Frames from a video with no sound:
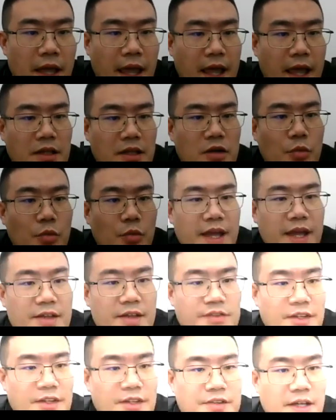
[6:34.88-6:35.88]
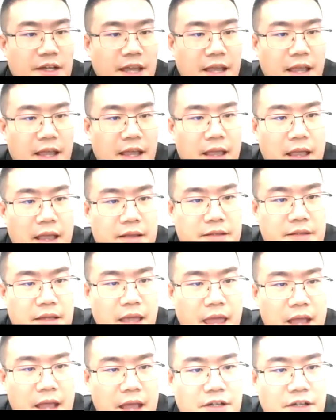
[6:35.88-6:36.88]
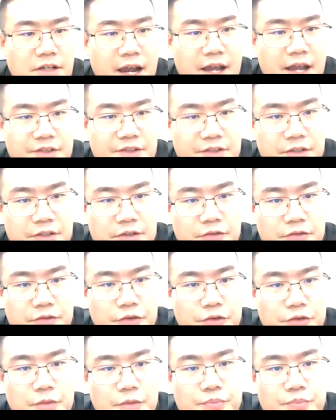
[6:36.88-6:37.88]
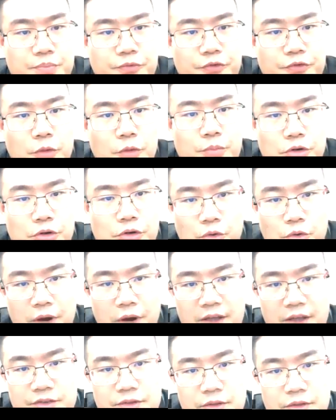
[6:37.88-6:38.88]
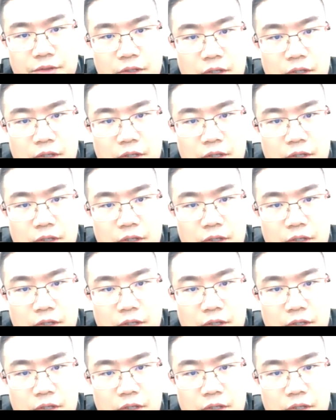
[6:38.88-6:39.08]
And we can see the catalyst for progress,